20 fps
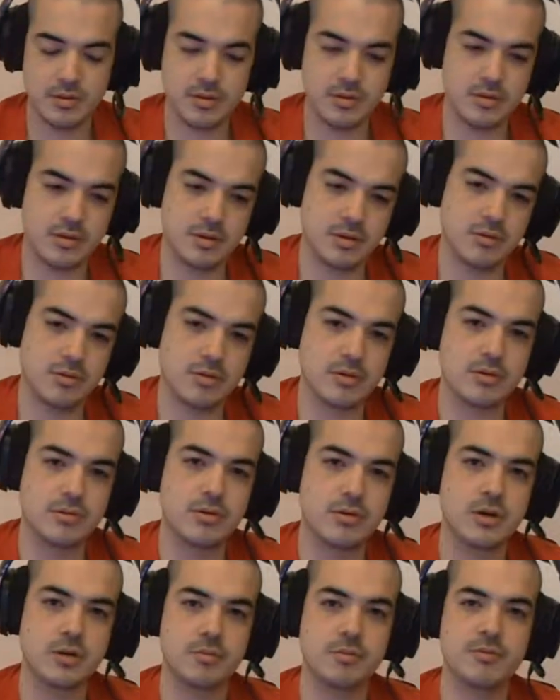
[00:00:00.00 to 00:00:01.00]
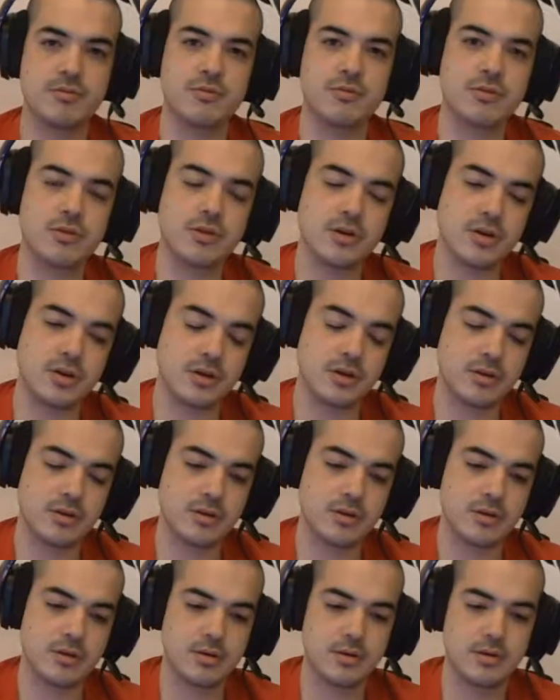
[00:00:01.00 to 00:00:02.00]
did all the work beforehand.
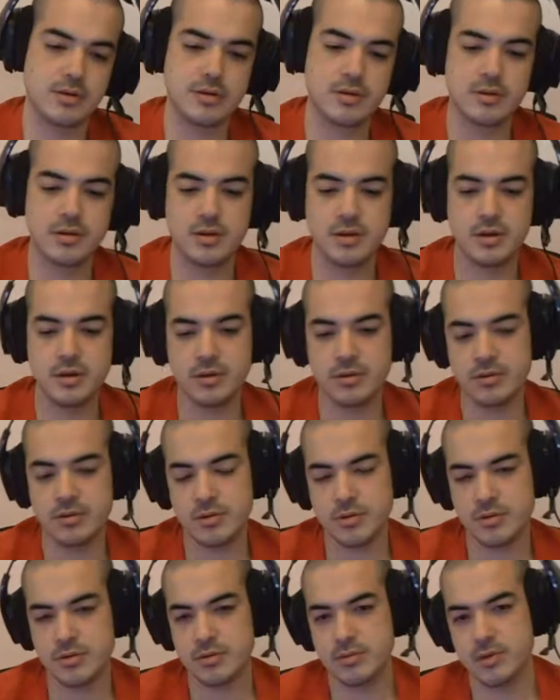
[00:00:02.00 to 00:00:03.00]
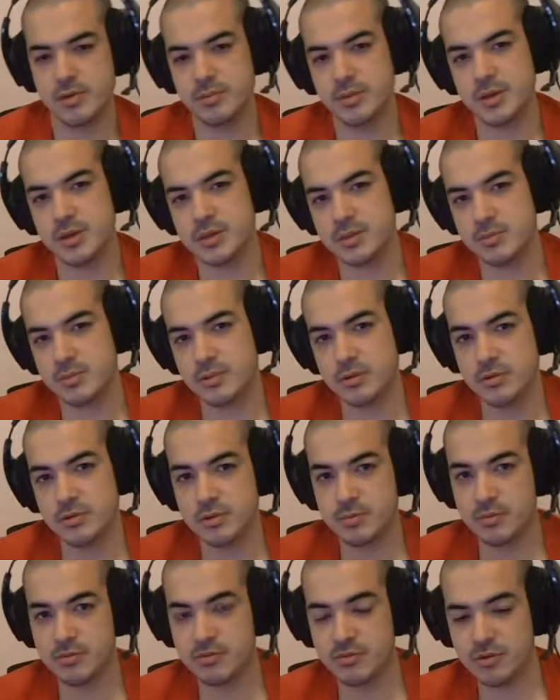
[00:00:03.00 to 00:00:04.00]
I made some notes
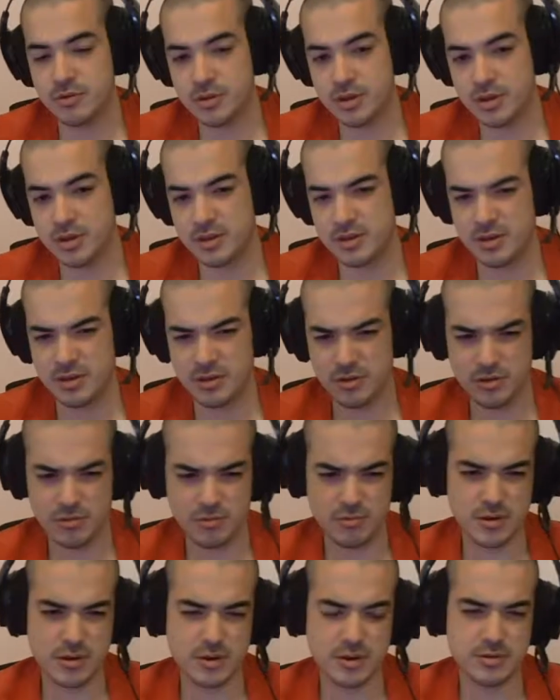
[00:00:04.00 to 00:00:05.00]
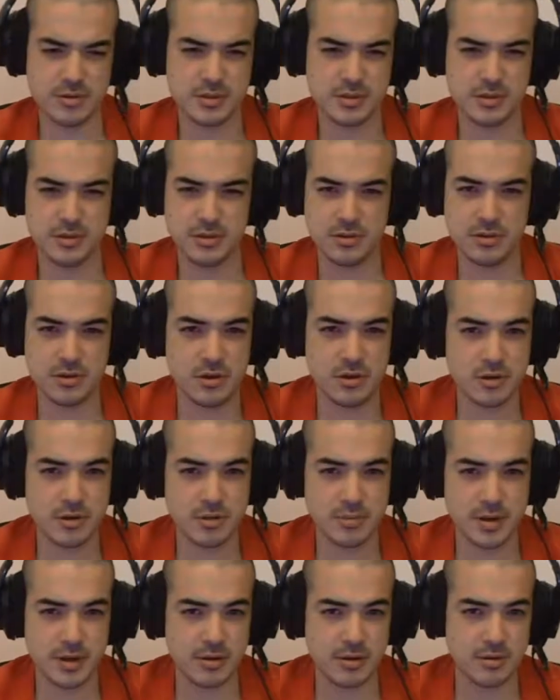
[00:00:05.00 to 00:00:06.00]
beforehand. I knew what I was going to talk
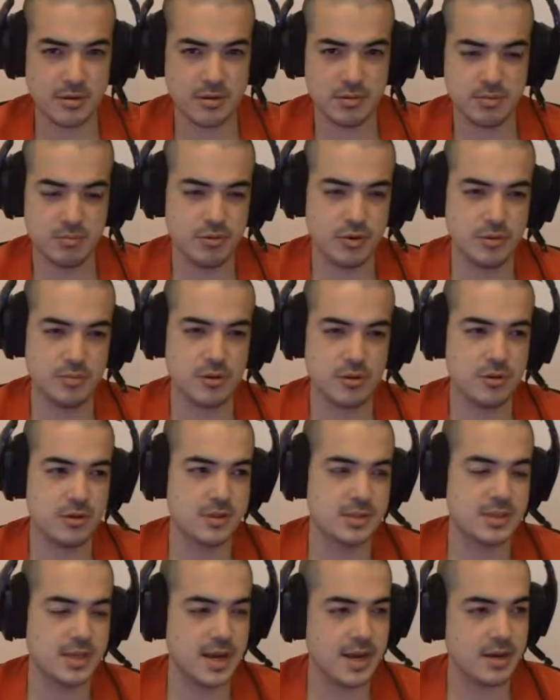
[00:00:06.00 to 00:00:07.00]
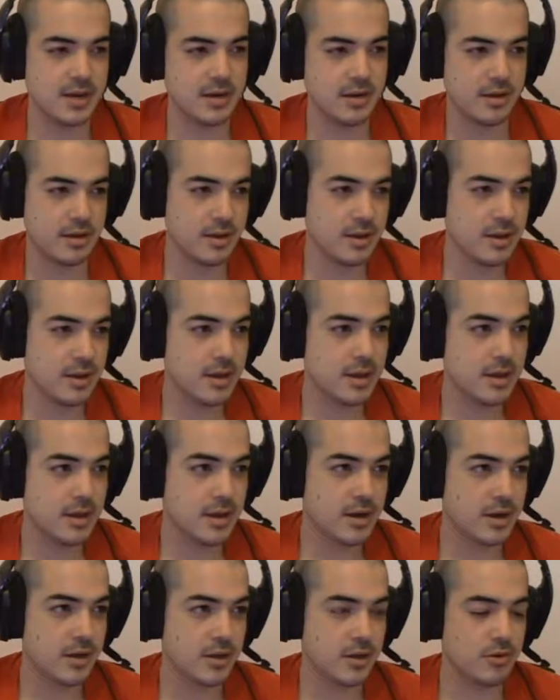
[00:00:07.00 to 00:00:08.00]
about pretty much exactly.
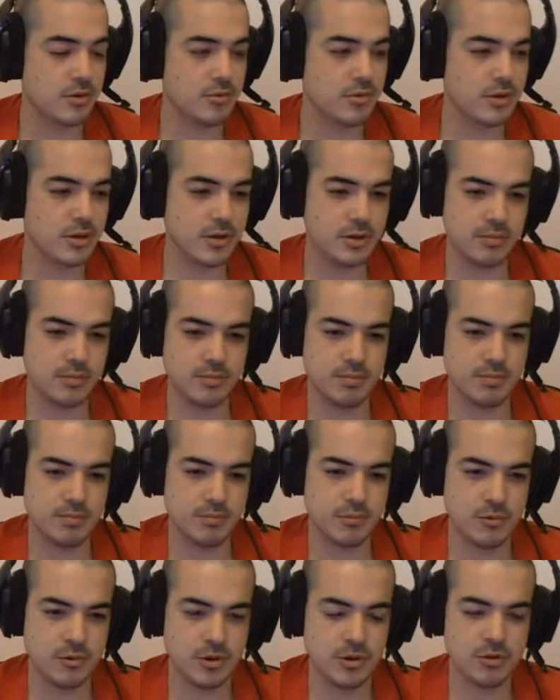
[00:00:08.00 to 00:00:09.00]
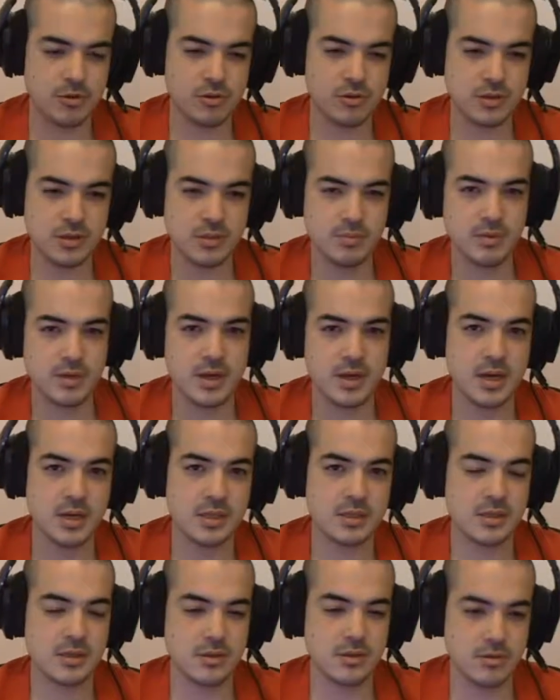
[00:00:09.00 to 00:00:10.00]
I knew questions I'd be
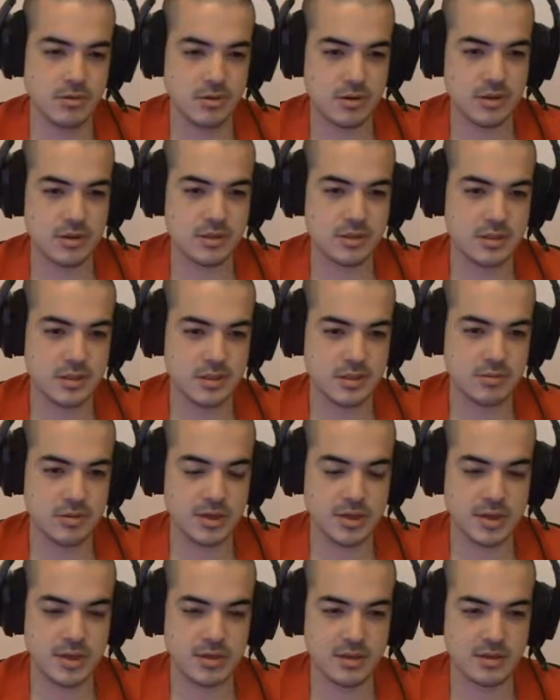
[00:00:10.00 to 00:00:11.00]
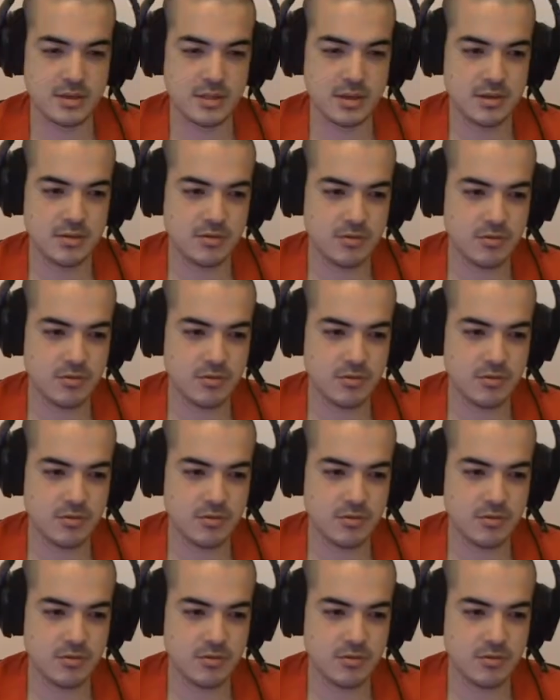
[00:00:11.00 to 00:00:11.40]
asking you guys. That's why I had a set of